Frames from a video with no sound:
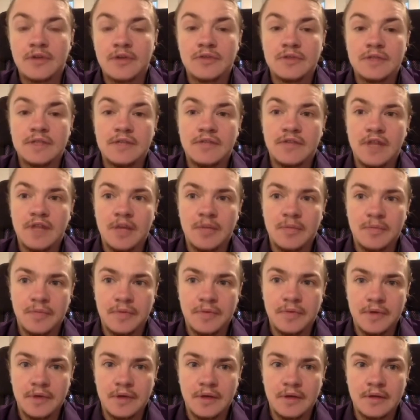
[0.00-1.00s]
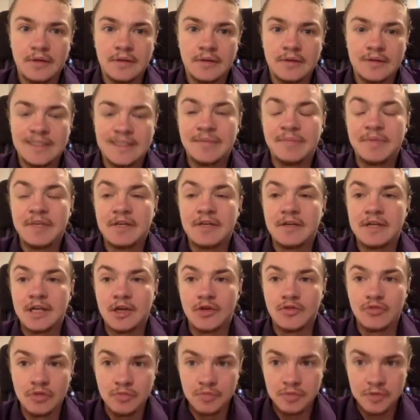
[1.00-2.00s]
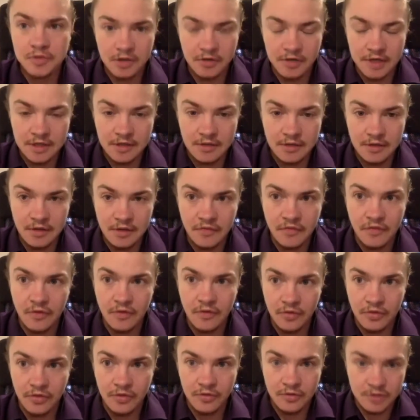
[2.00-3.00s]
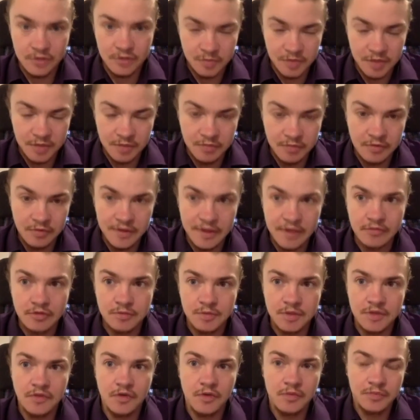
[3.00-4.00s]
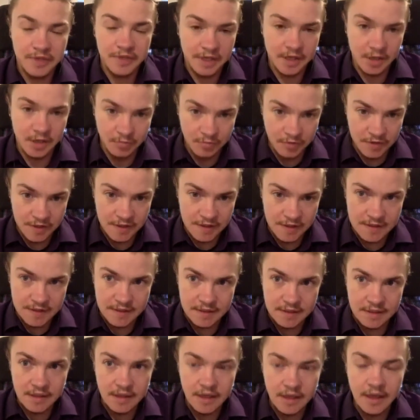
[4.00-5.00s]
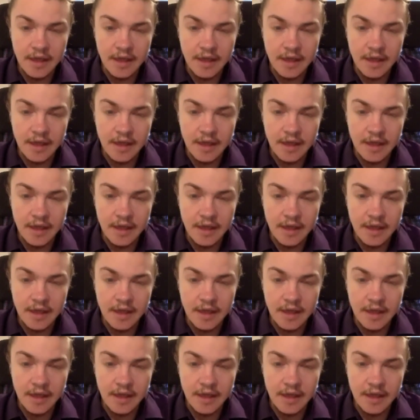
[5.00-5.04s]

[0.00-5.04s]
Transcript: develop typically group curricula for those people that would be for big companies.